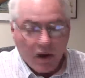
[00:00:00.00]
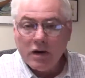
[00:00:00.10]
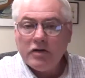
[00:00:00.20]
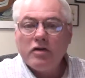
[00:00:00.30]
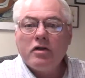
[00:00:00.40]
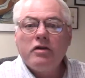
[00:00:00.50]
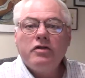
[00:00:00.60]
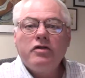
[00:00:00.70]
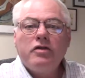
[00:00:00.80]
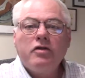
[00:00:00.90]
And it
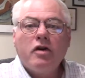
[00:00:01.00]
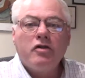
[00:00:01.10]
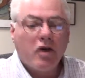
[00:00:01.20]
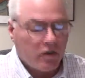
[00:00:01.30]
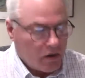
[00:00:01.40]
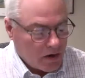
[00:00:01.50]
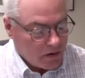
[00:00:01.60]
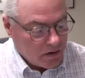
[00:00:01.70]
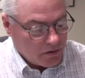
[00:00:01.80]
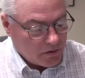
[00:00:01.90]
starts out
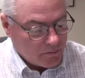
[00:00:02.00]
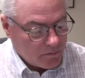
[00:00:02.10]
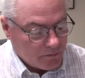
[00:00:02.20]
like this.